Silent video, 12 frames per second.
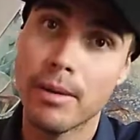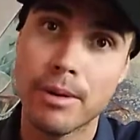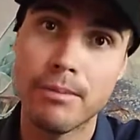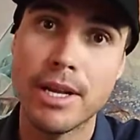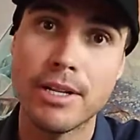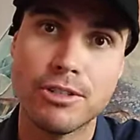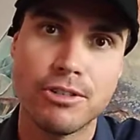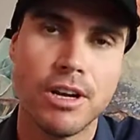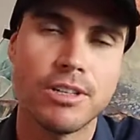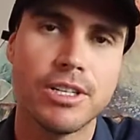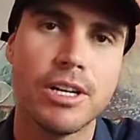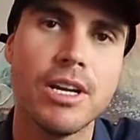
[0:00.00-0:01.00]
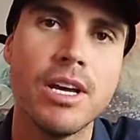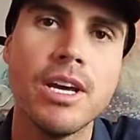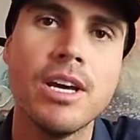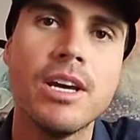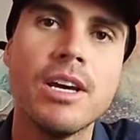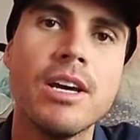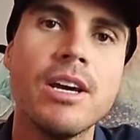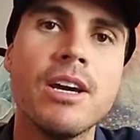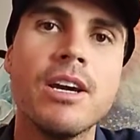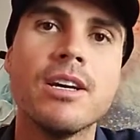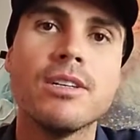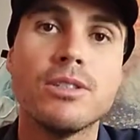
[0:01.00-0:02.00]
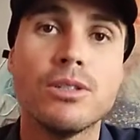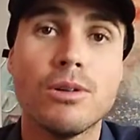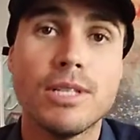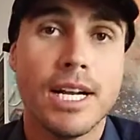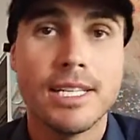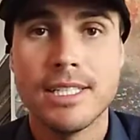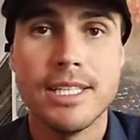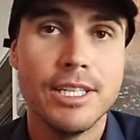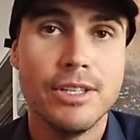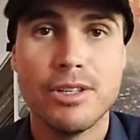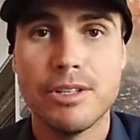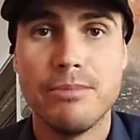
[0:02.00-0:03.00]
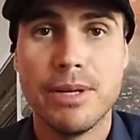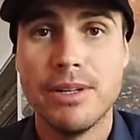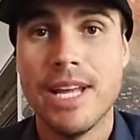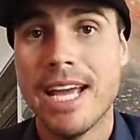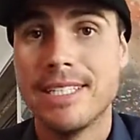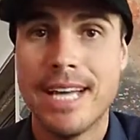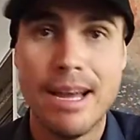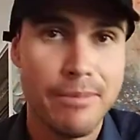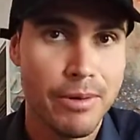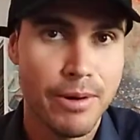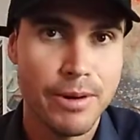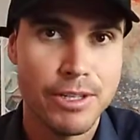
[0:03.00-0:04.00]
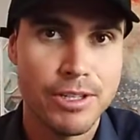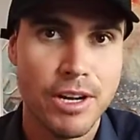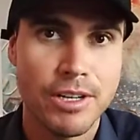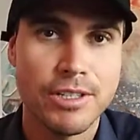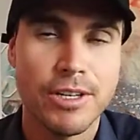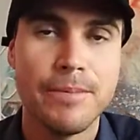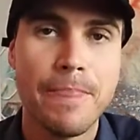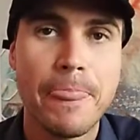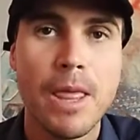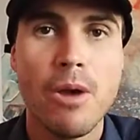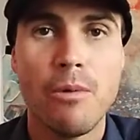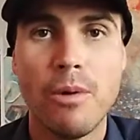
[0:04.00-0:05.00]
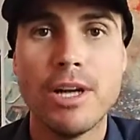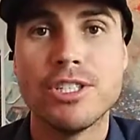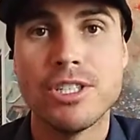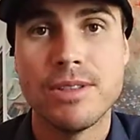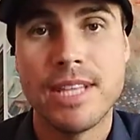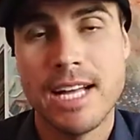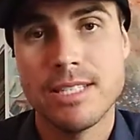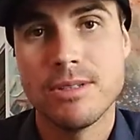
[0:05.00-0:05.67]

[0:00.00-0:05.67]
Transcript: permitted structure. So technically you could build a temporary structure, which that's